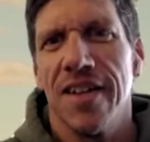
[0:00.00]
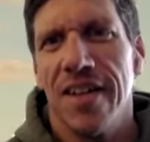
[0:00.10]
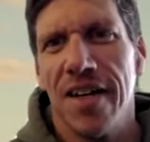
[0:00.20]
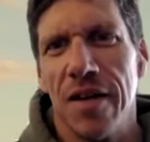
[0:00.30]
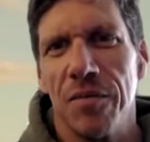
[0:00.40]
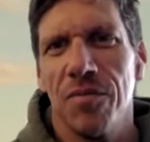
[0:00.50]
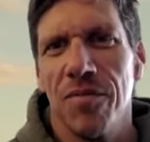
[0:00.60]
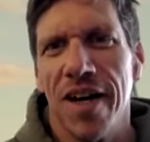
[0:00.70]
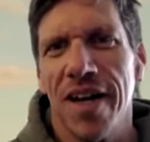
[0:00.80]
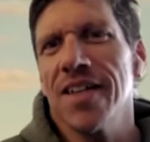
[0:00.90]

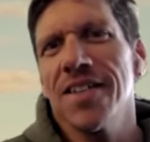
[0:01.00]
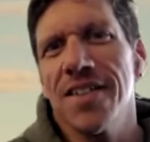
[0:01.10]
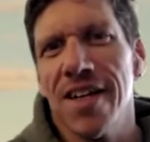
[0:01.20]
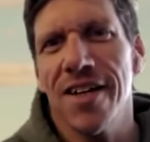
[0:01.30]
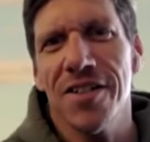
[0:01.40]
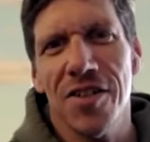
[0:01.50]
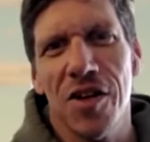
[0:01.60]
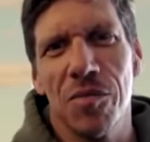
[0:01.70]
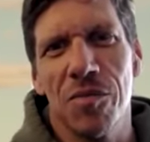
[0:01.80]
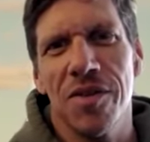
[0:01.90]
unless there is
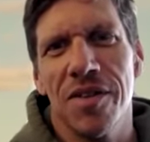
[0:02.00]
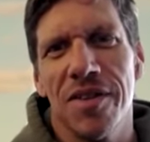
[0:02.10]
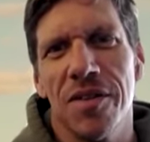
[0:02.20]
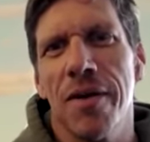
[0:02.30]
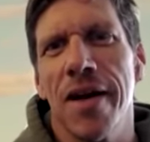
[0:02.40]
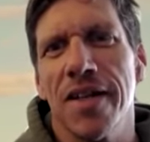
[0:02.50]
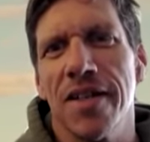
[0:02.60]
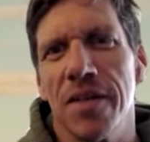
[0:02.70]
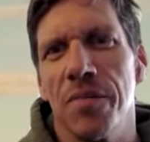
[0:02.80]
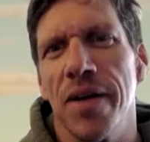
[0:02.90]
some direct
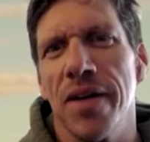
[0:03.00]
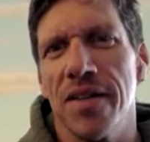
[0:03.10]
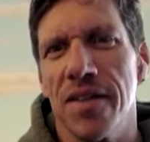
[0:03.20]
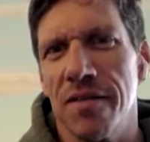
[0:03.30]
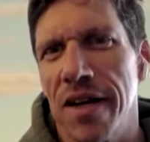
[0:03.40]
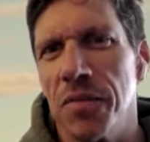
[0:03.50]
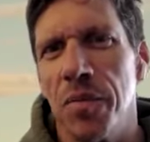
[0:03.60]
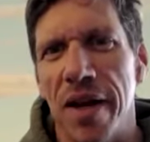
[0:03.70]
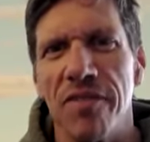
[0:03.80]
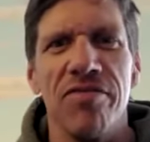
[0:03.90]
impact, direct
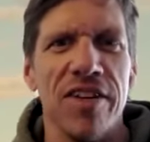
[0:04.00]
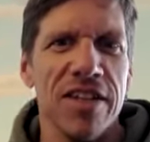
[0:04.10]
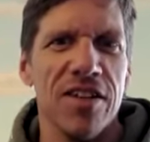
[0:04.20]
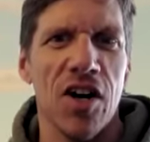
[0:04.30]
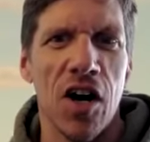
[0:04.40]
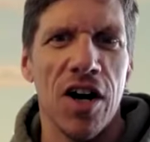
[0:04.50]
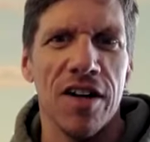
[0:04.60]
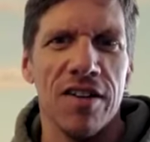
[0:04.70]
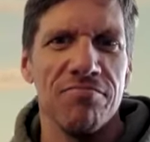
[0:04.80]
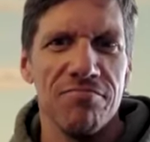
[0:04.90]
benefit
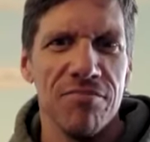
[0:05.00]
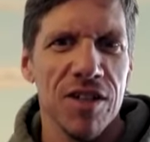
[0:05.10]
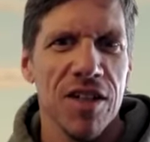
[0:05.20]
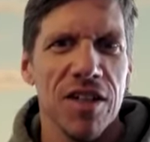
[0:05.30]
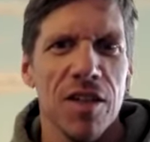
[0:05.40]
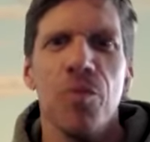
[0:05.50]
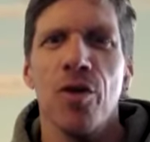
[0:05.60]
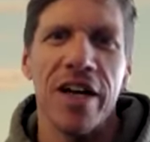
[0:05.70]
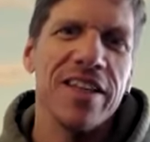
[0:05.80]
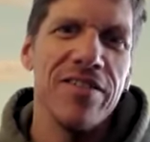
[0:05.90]
on the
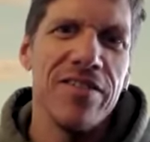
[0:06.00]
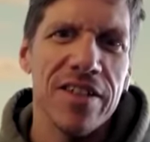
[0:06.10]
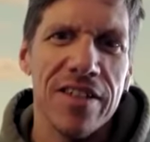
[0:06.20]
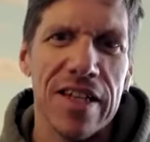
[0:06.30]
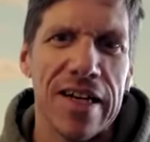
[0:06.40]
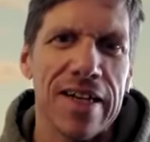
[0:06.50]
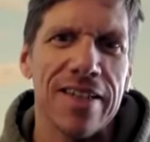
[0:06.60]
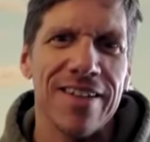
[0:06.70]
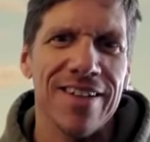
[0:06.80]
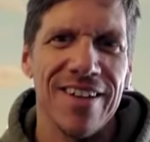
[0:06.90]
productivity side,
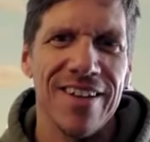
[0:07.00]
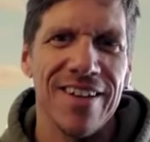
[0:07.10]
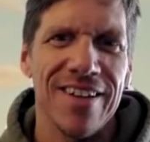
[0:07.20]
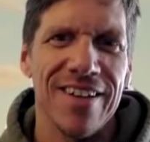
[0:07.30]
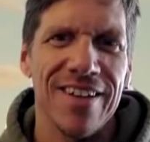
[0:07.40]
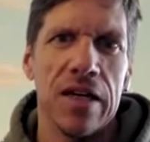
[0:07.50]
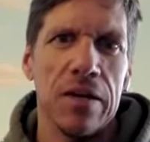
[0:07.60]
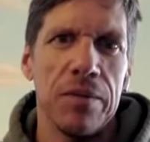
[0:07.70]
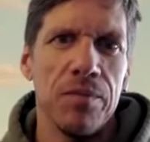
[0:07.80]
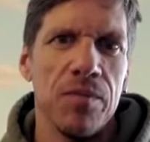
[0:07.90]

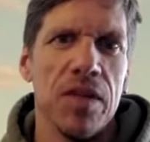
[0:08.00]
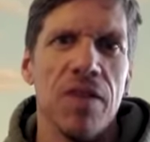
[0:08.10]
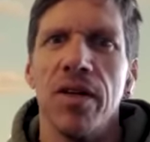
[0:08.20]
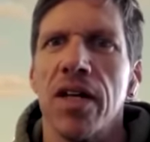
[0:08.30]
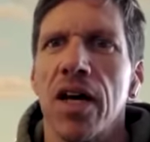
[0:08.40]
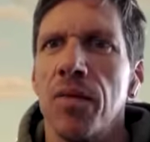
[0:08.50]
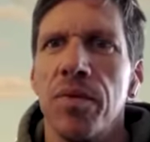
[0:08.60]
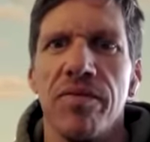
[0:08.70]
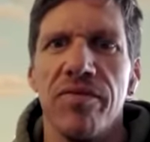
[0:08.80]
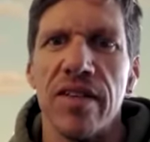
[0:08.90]
it will not
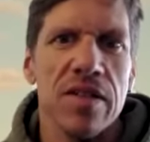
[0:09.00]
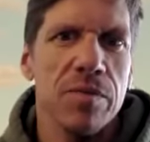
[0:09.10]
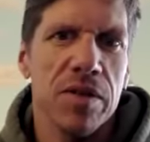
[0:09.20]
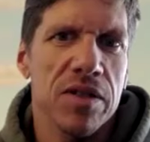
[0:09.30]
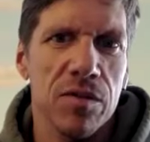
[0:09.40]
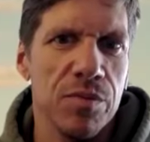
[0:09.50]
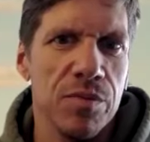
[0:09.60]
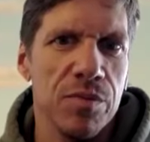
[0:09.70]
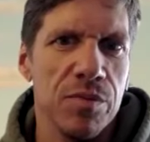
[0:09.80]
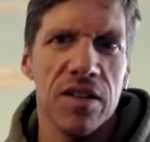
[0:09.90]
be feasible to
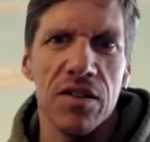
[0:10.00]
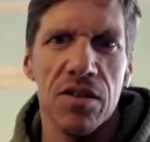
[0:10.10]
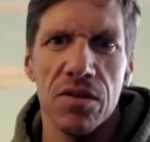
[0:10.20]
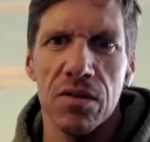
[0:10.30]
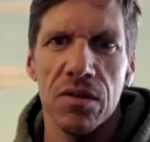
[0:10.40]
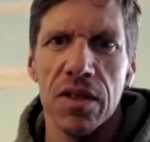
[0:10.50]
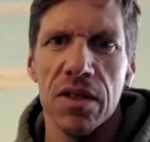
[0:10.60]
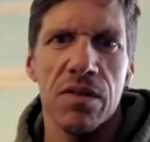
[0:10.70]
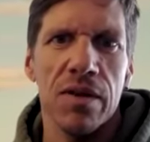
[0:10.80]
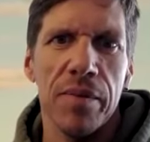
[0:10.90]
put it into
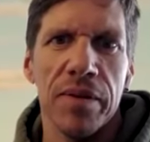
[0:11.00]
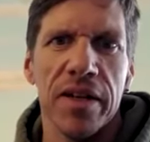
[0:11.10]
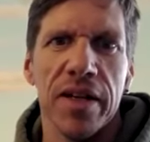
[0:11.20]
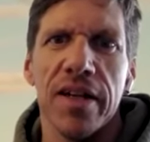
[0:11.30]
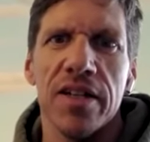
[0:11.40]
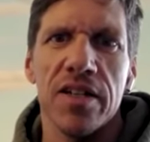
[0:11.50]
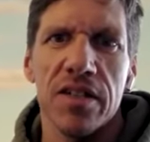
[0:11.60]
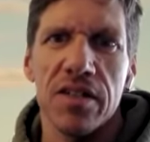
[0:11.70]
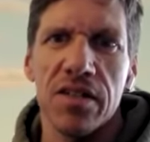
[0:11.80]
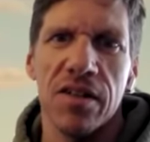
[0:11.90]

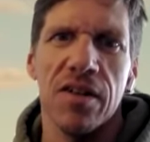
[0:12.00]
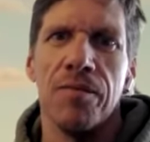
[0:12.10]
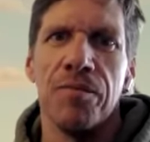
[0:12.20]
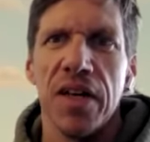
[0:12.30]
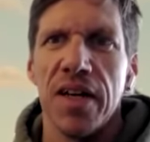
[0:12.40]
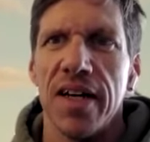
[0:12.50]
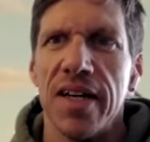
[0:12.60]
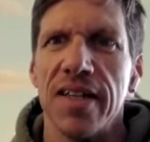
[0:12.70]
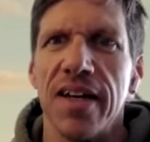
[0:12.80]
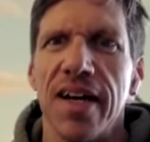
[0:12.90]
application. So
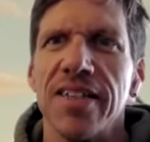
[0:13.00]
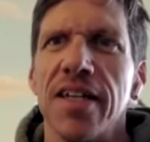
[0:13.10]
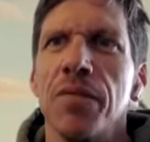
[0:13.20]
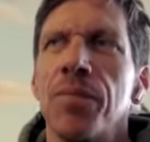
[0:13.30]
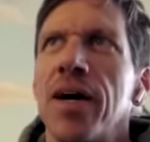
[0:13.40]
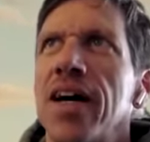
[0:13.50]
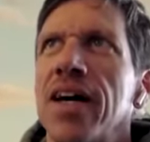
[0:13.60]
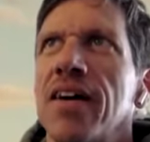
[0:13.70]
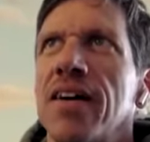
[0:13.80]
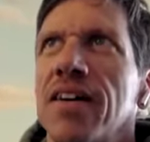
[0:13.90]
I think by
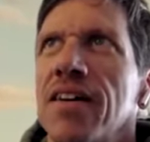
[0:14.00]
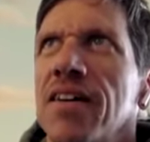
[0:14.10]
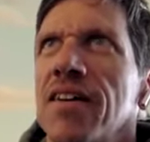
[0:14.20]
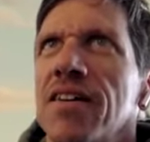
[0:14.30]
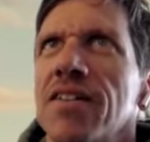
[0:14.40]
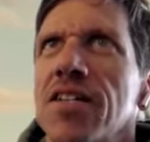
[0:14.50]
just